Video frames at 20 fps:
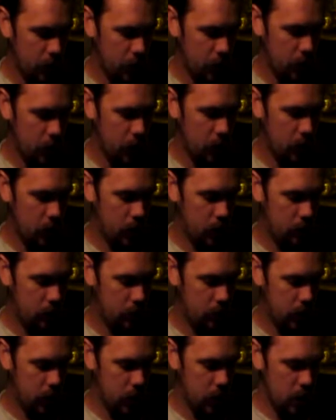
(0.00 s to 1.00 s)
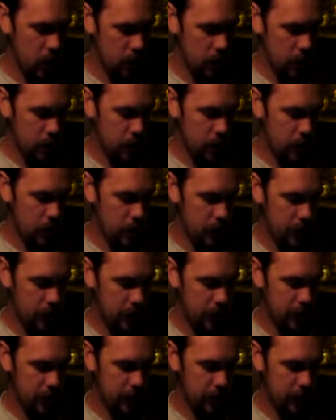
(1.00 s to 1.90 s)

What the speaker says: yeah, we got a Meditite.